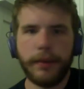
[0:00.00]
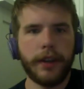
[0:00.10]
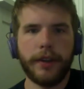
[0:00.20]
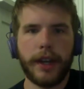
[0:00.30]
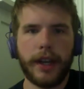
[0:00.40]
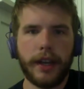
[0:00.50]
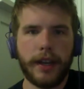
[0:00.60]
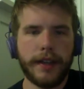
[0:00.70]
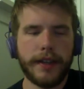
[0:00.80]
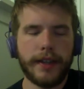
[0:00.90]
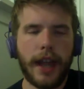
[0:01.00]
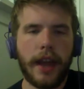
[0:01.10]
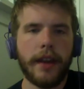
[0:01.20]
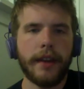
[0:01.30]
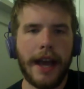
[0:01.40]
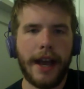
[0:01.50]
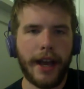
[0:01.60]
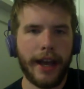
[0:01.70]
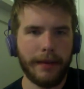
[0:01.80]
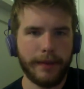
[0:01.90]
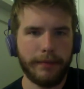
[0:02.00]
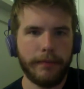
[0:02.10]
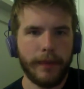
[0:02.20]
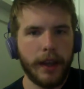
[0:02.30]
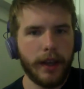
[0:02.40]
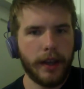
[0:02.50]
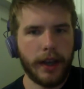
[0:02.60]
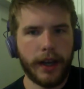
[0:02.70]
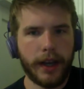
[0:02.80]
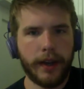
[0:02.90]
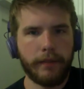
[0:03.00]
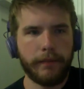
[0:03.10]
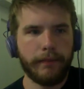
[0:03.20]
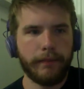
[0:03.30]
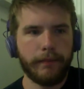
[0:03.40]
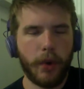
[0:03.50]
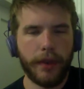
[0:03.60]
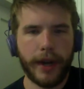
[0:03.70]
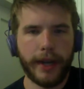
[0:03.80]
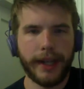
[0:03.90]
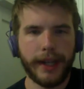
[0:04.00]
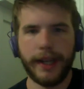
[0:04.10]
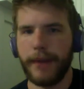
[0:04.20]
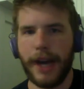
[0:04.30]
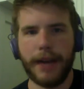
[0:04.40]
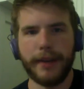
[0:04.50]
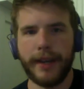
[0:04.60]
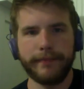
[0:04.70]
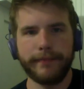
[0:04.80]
agree. He is 10 times more threatening than Bobby.